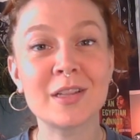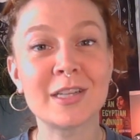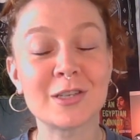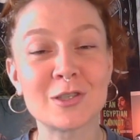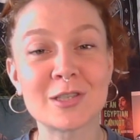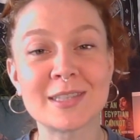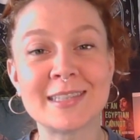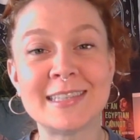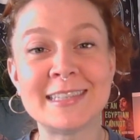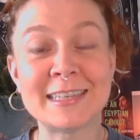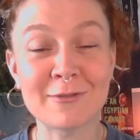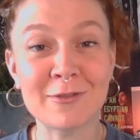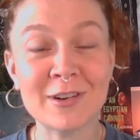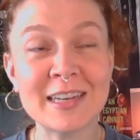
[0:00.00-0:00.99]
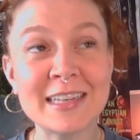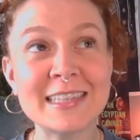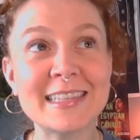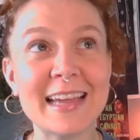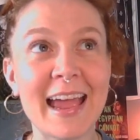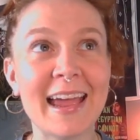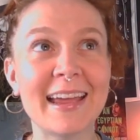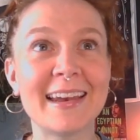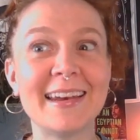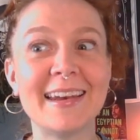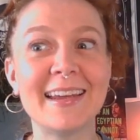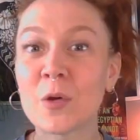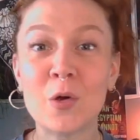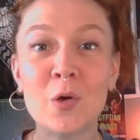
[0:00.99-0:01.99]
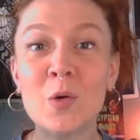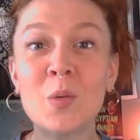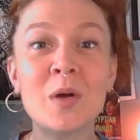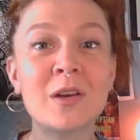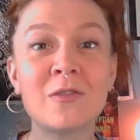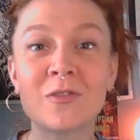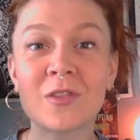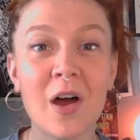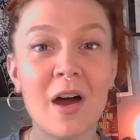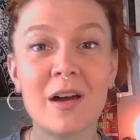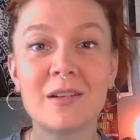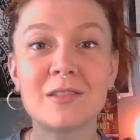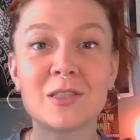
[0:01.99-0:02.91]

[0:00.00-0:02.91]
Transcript: They're just different, and who would have thought